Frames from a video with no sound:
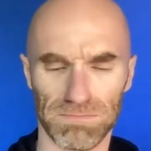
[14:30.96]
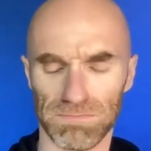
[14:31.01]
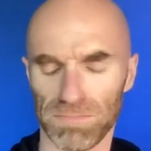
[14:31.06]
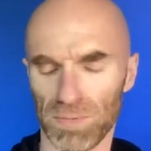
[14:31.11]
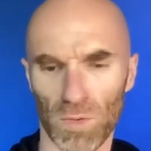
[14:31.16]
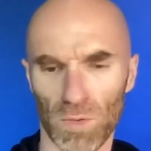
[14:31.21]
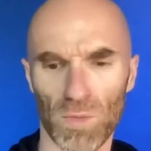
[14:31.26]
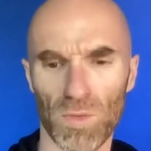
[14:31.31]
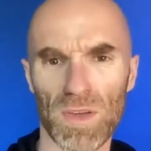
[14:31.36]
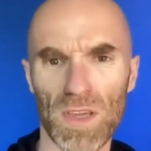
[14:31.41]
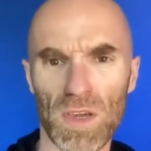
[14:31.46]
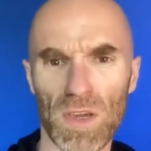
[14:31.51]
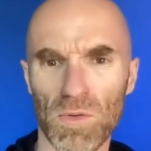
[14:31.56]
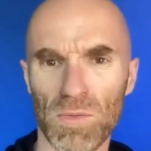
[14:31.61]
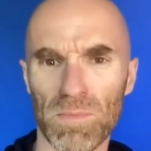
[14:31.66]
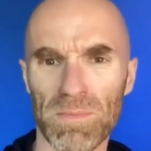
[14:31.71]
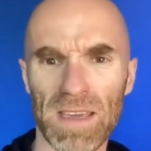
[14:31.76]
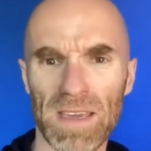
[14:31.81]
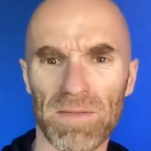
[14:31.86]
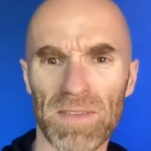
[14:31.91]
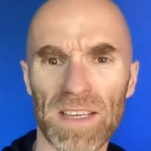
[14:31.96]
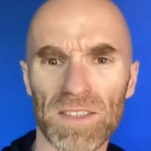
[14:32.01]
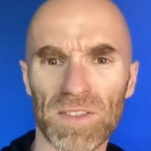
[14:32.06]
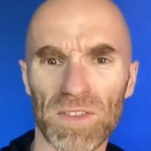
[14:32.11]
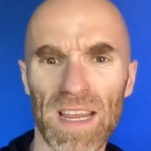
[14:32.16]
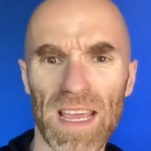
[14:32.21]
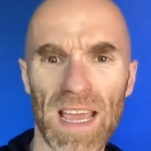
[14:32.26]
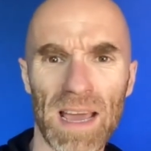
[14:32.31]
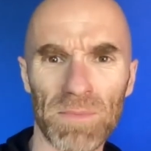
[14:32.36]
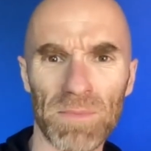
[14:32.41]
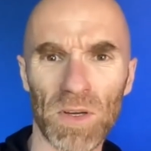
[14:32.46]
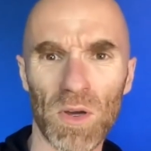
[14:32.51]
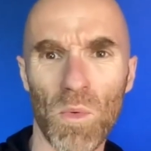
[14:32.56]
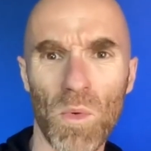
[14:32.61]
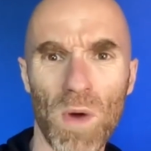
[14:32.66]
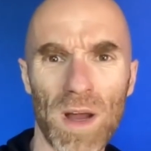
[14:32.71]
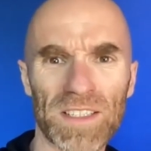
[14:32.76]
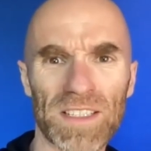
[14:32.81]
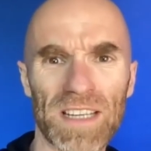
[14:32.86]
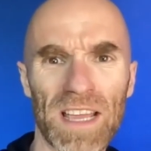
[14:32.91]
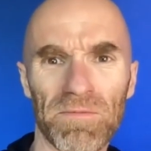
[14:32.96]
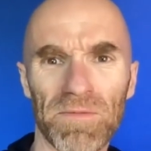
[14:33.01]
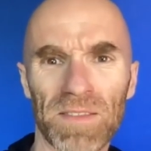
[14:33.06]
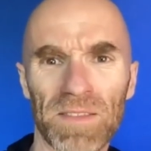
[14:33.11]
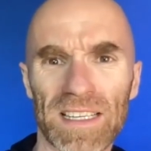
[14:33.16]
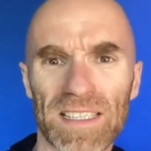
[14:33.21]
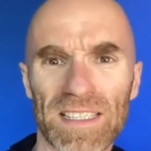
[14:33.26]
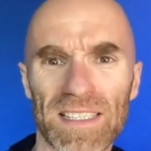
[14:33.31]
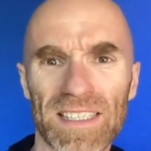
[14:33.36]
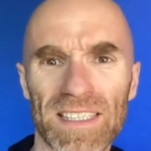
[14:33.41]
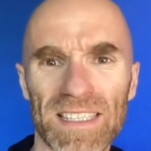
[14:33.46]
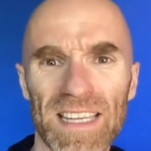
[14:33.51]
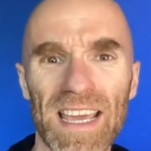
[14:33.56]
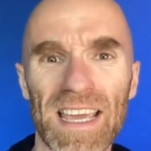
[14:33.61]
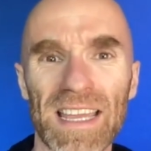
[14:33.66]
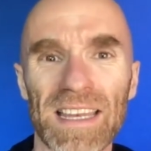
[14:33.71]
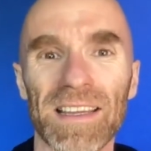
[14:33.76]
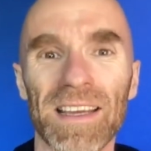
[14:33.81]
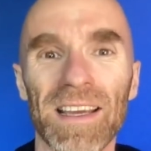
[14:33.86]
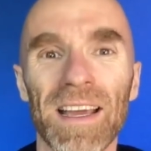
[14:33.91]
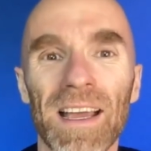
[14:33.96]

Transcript: screw you, me of yesterday. I'm going to go watch Netflix instead.